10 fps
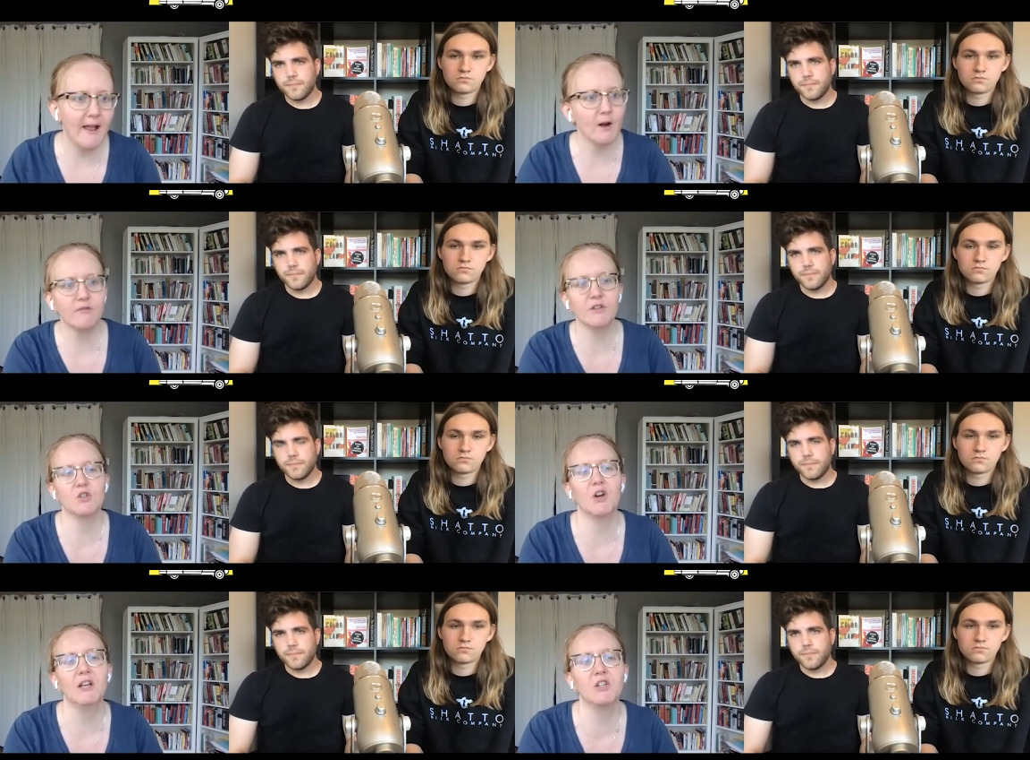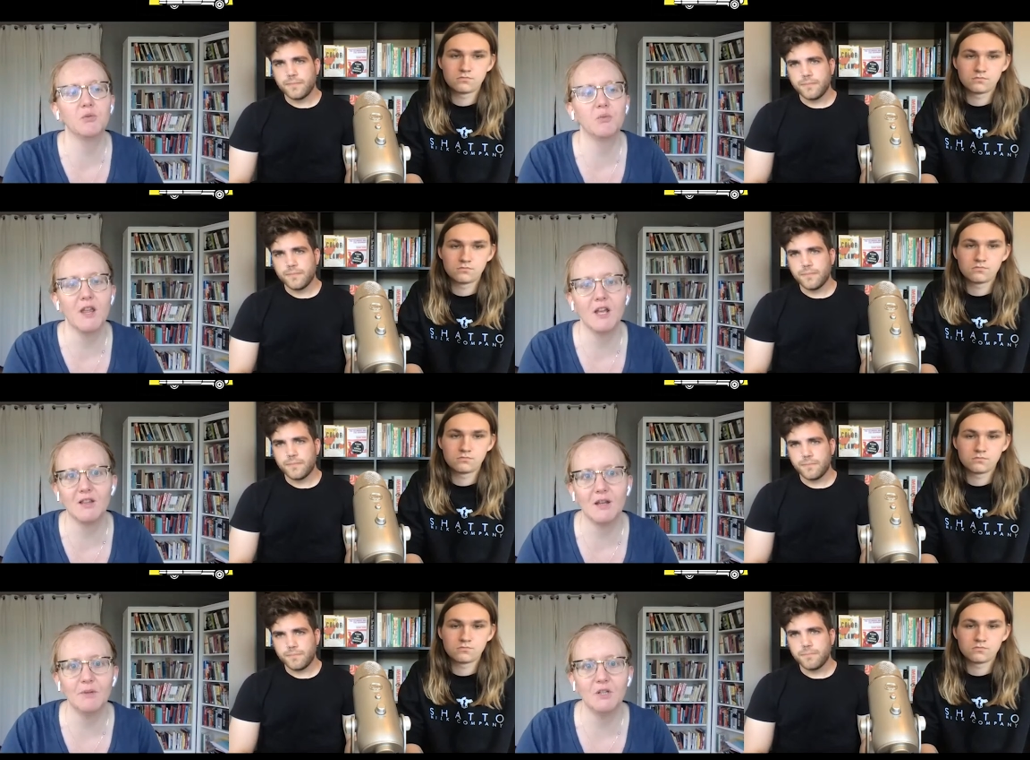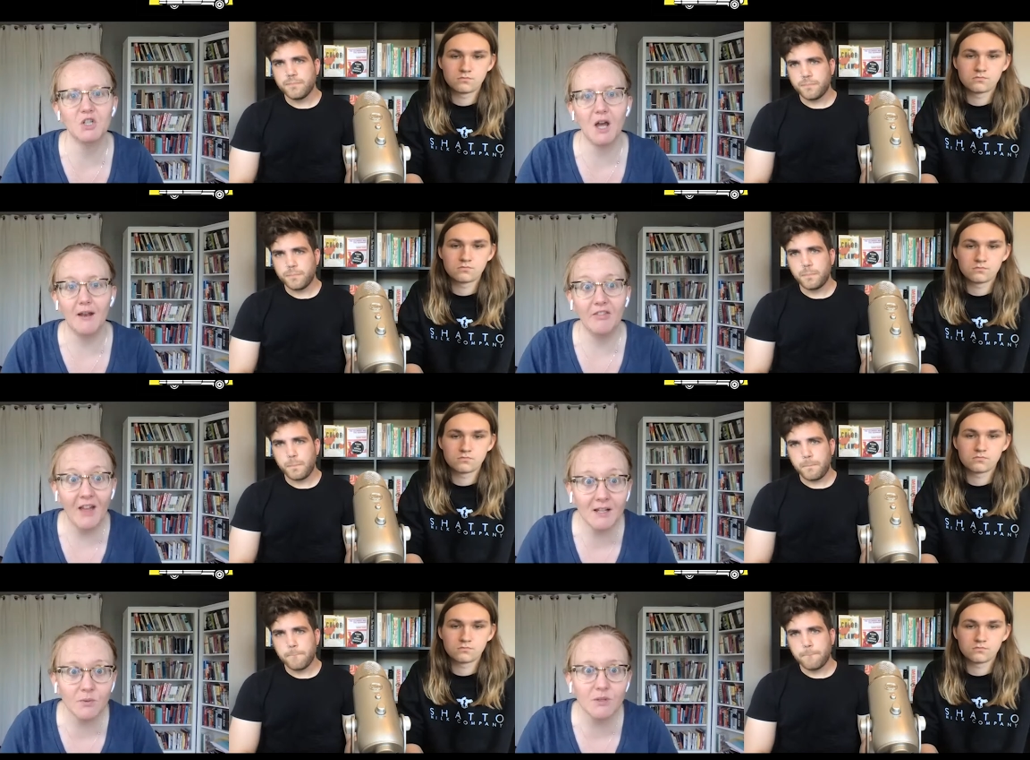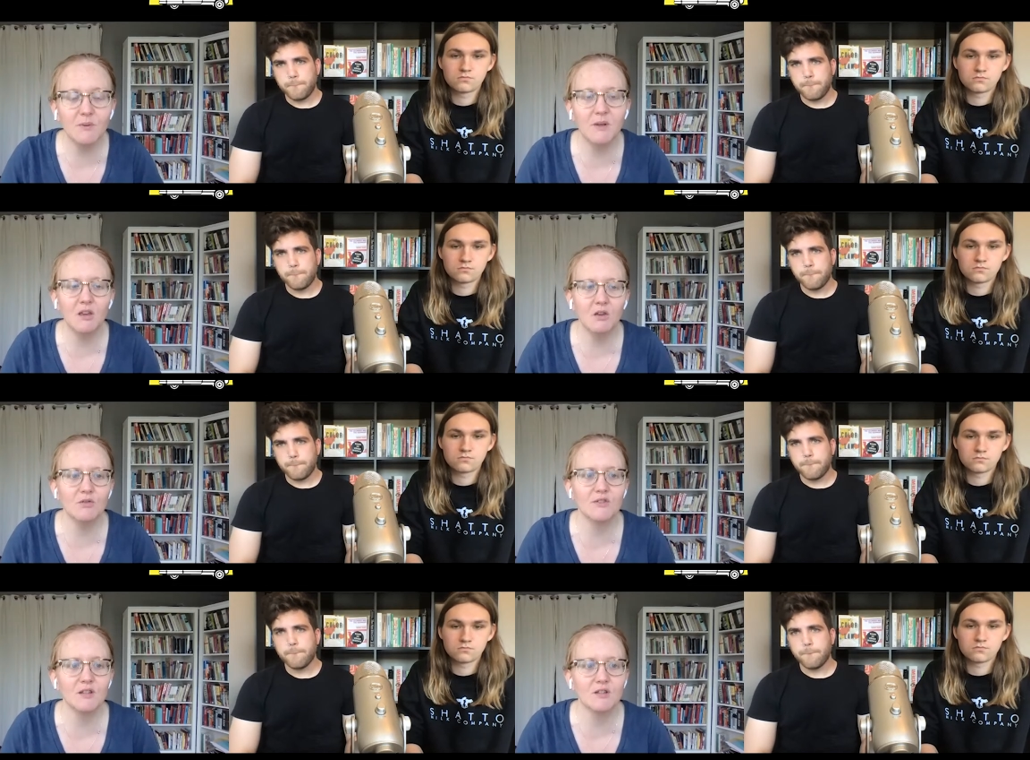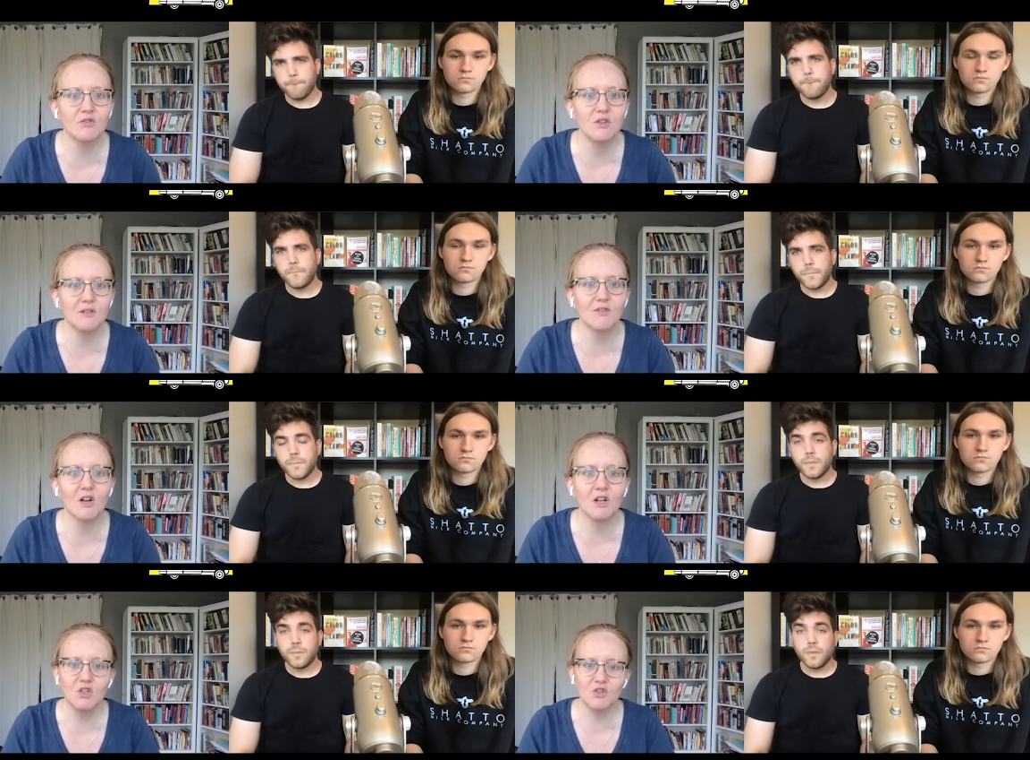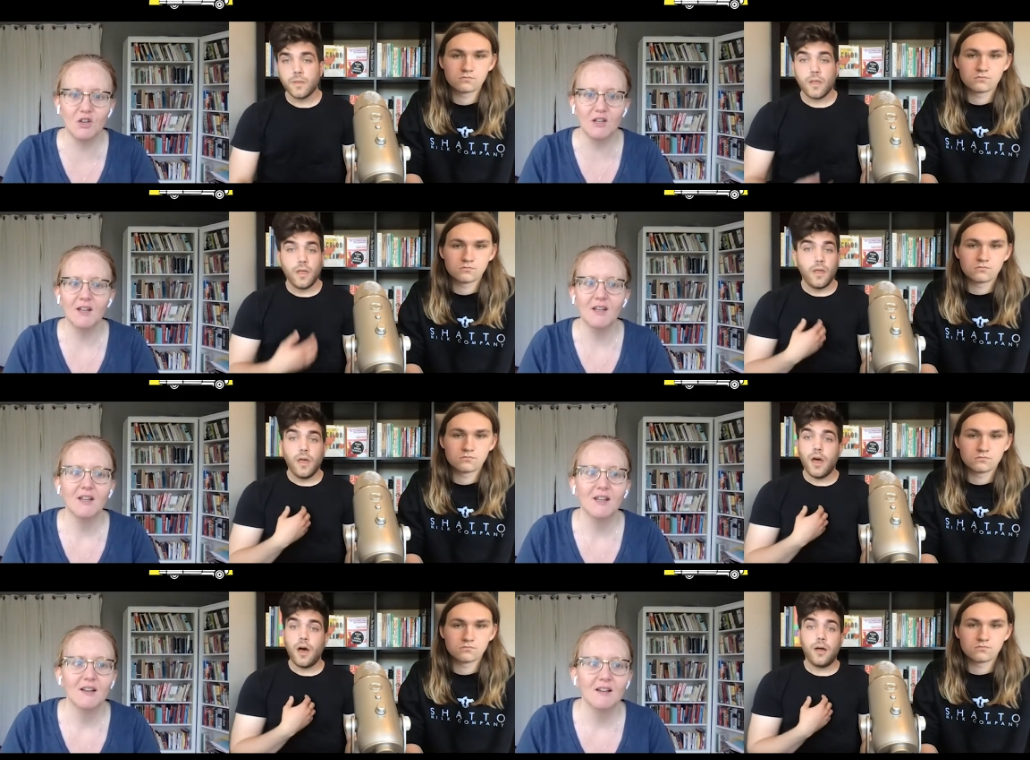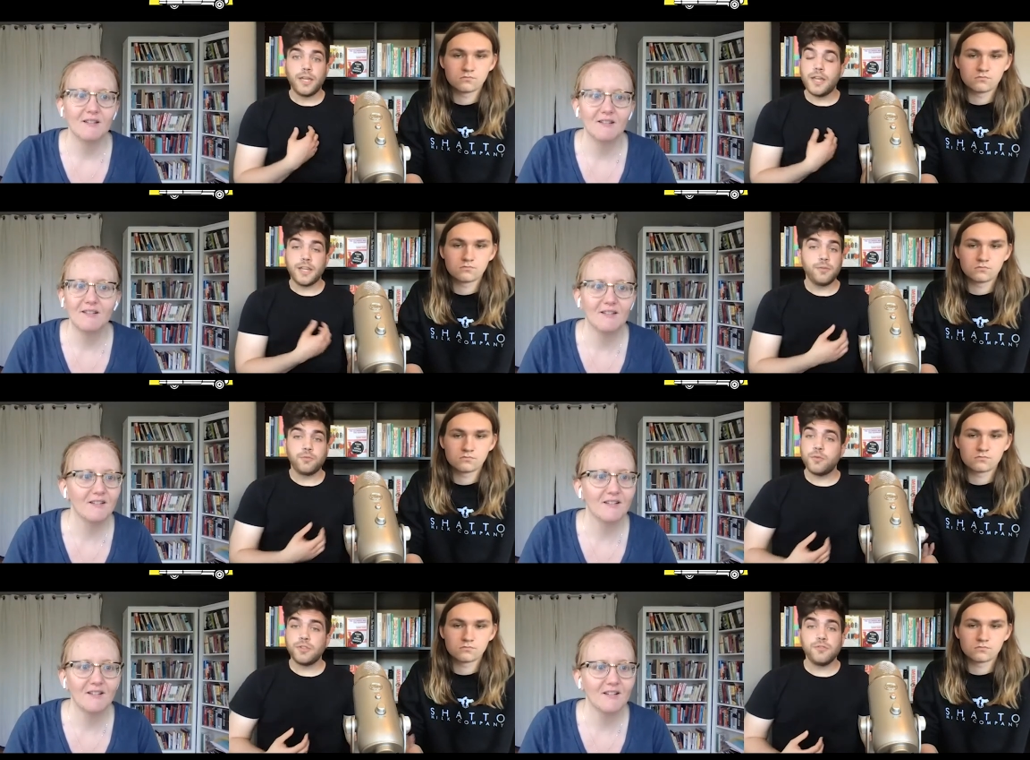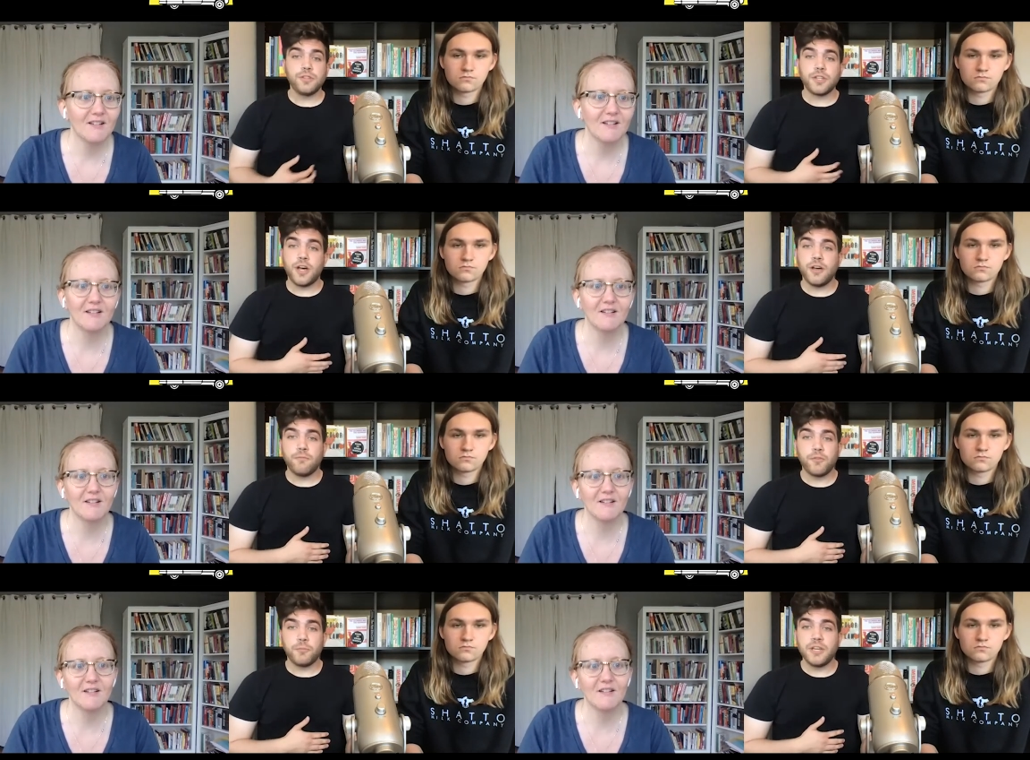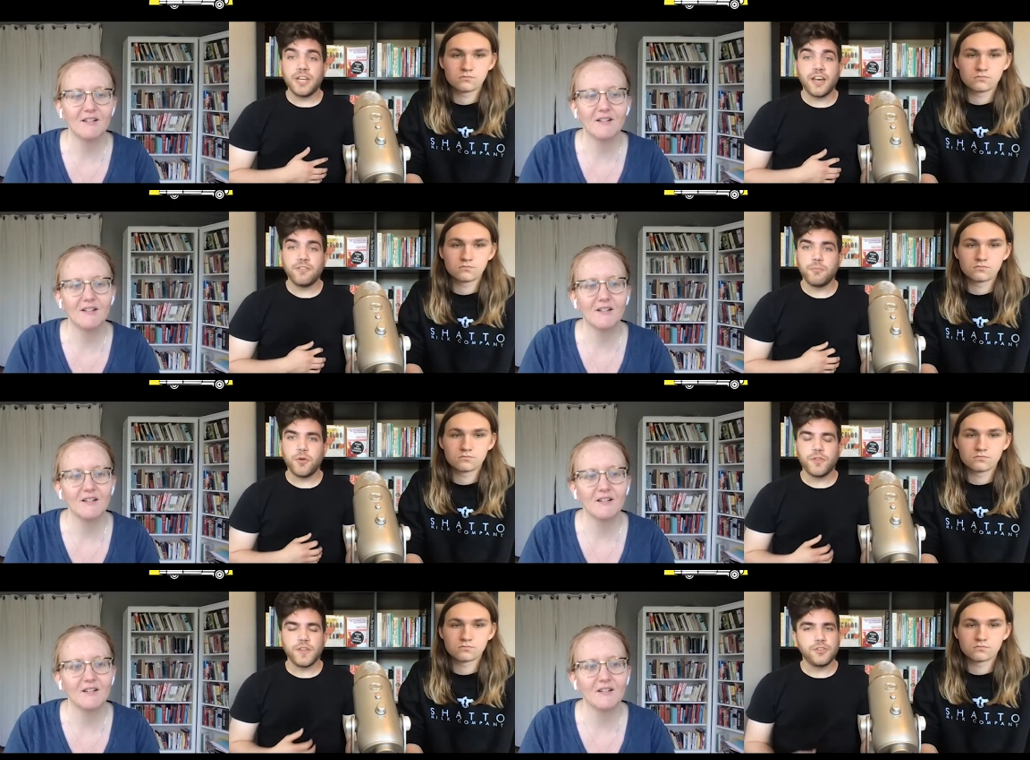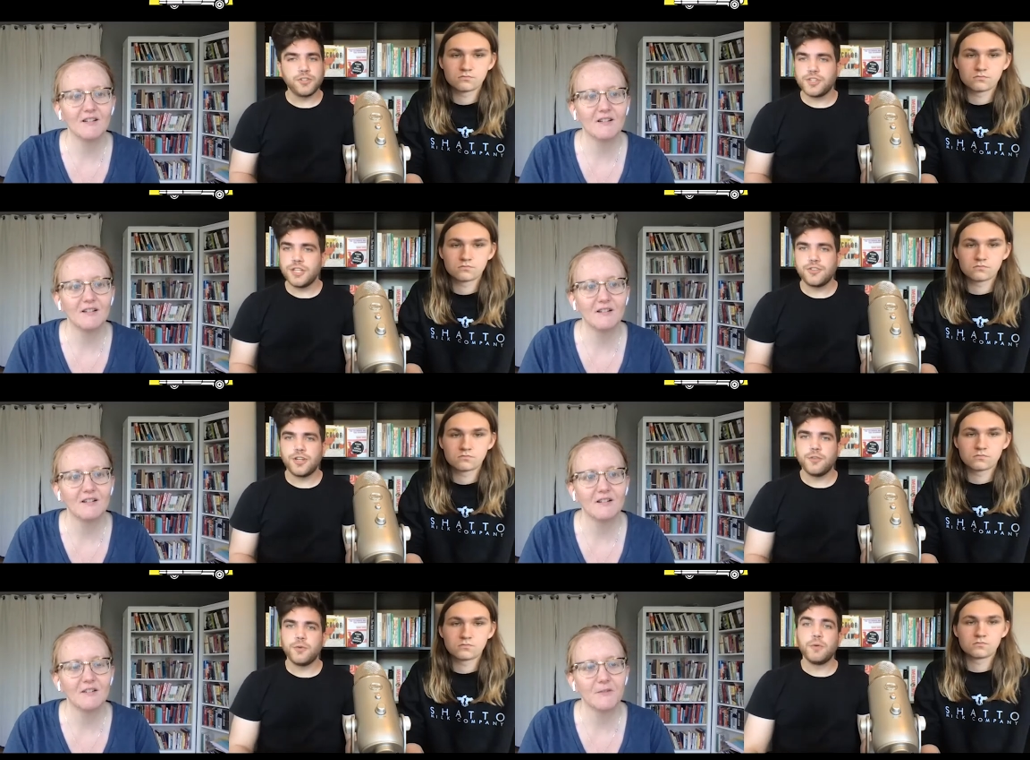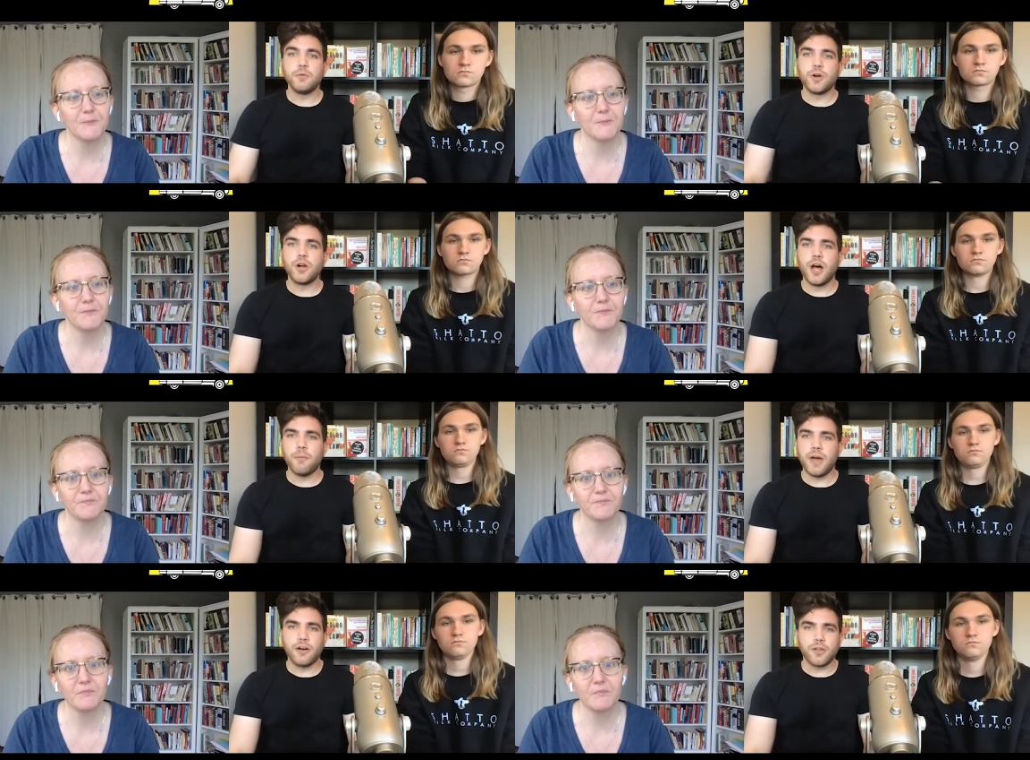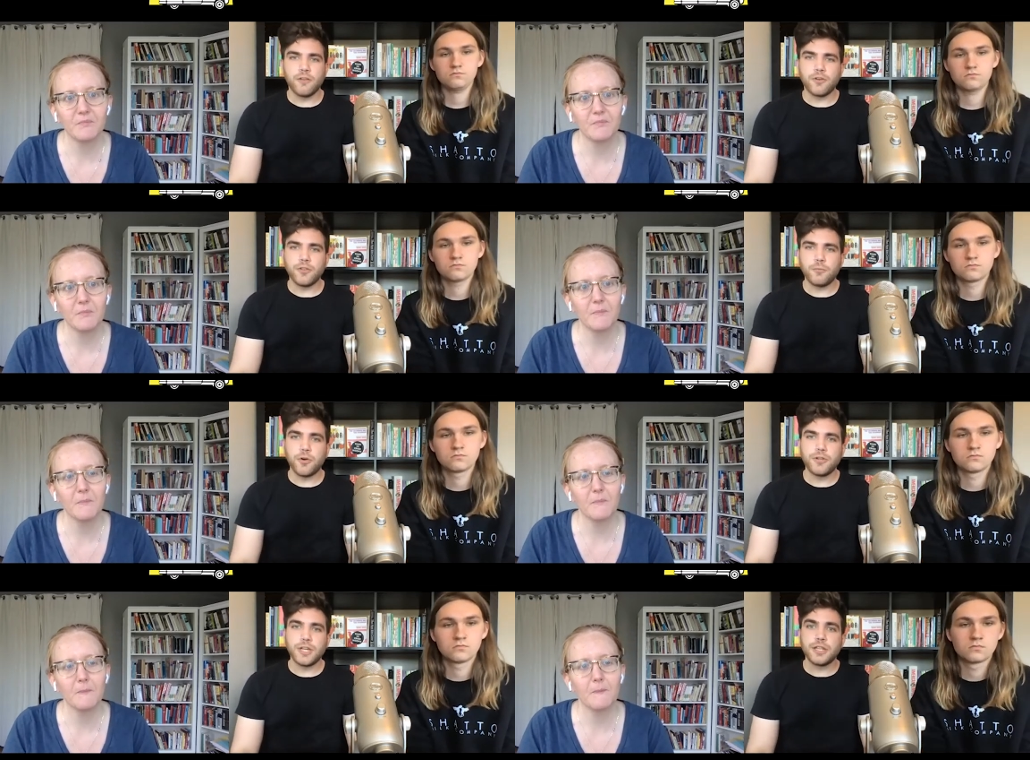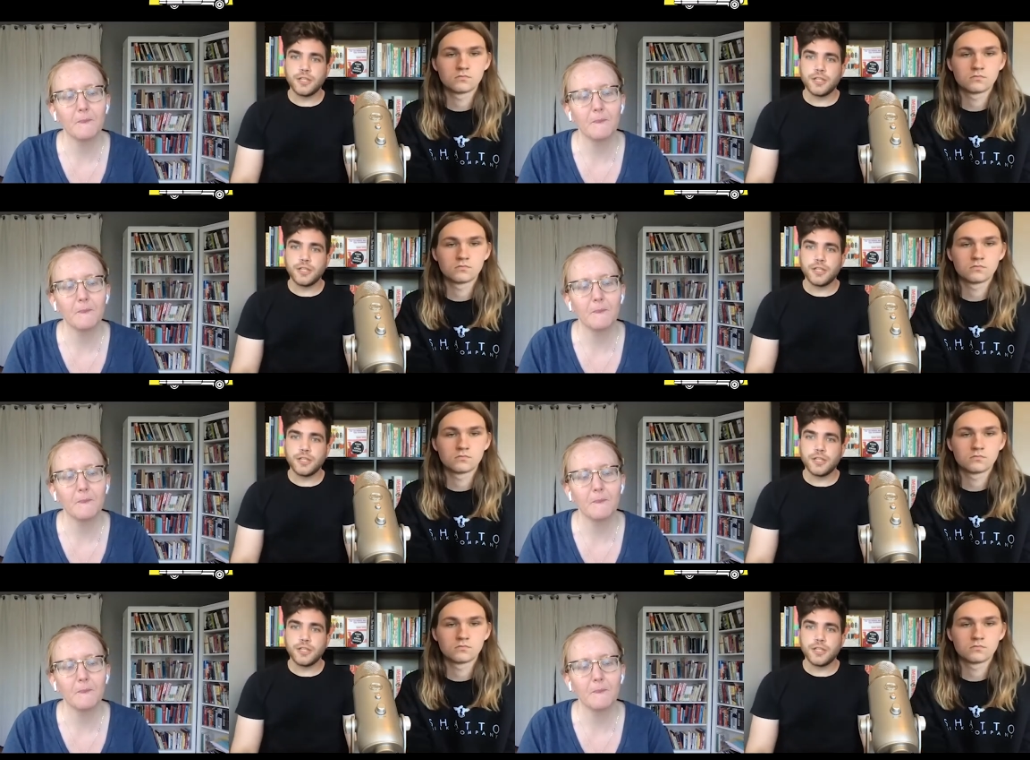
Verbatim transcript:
Speaker 1: out of the trench where they could then be shot. That's what's being used on the streets of our country.
Speaker 2: Uh, yeah, that was what was used uh, for me and Gavin both. Yeah, just yesterday when we were um, out covering the protests,